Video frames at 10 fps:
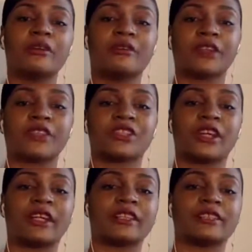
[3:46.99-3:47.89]
versus
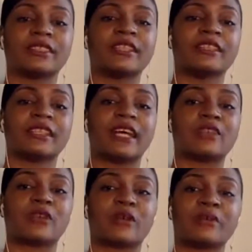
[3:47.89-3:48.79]
trying to
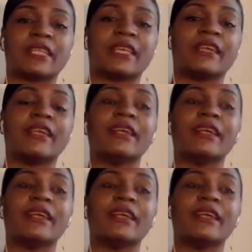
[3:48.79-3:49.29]
synthesize what I'm seeing.